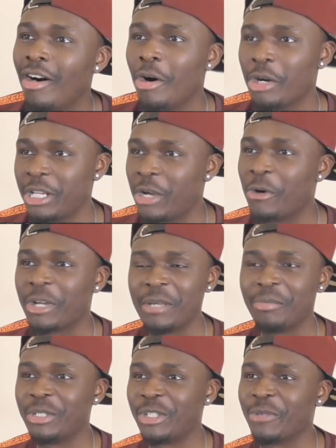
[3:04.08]
Oh, the
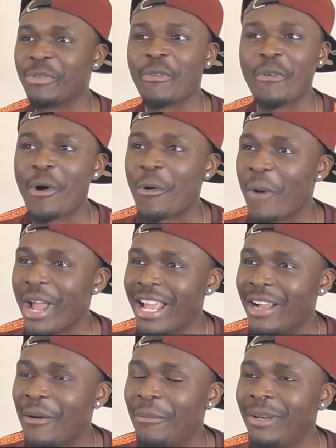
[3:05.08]
goalkeeper jumped the wrong
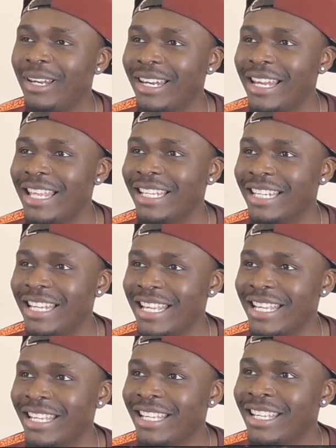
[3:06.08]
way
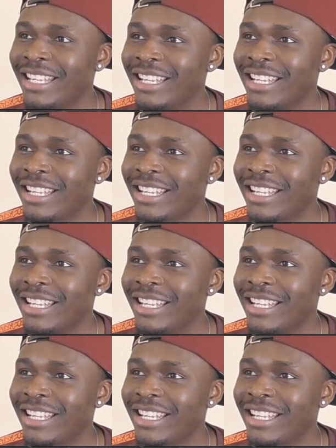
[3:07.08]
completely.